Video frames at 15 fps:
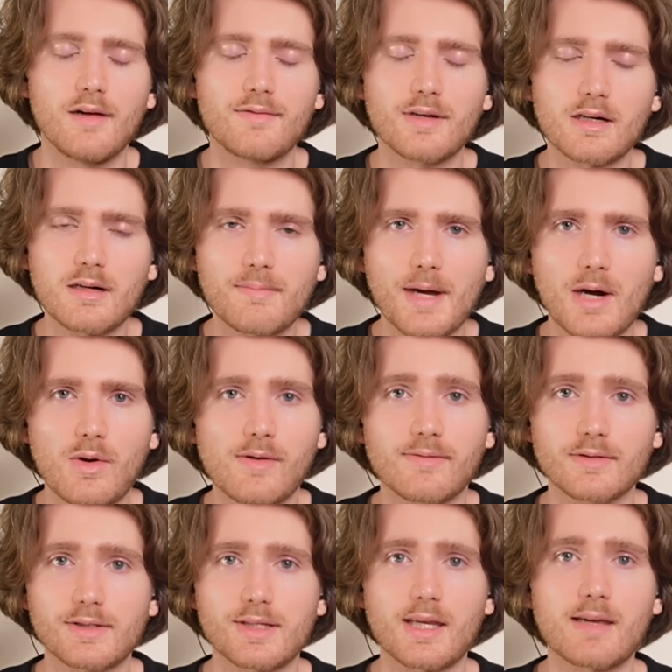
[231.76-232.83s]
A very
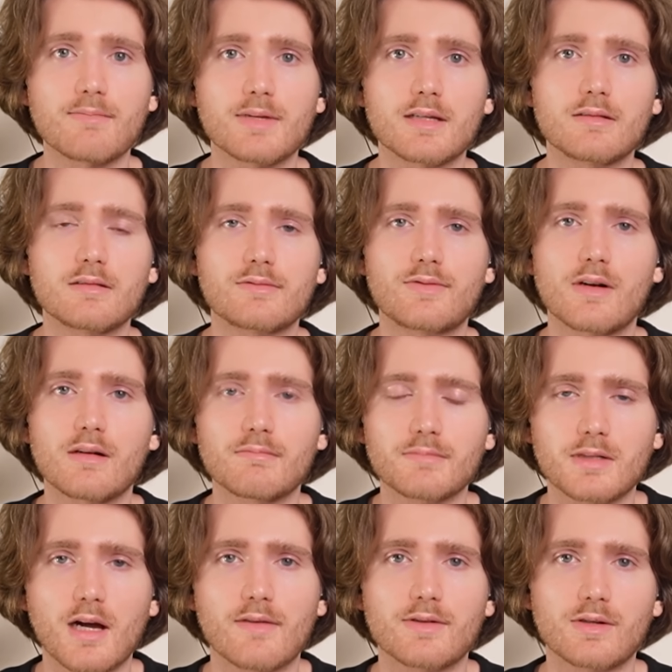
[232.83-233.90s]
powerful statement from
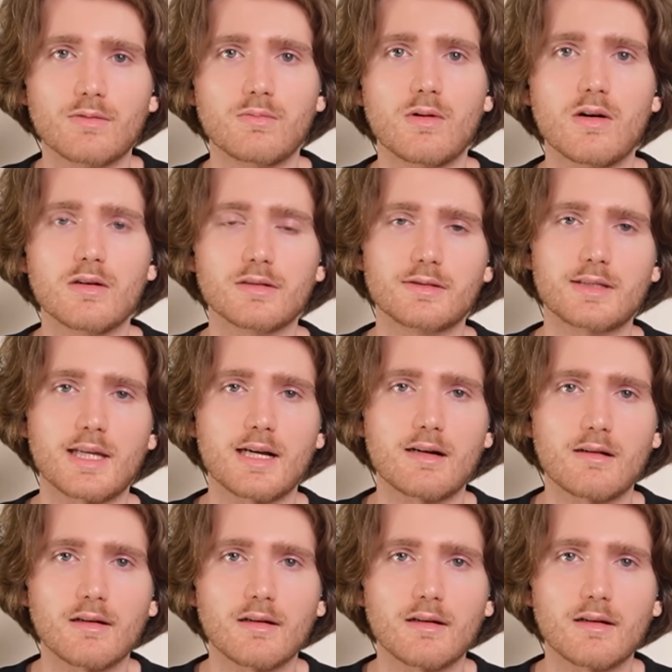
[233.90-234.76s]
Governor Walz there,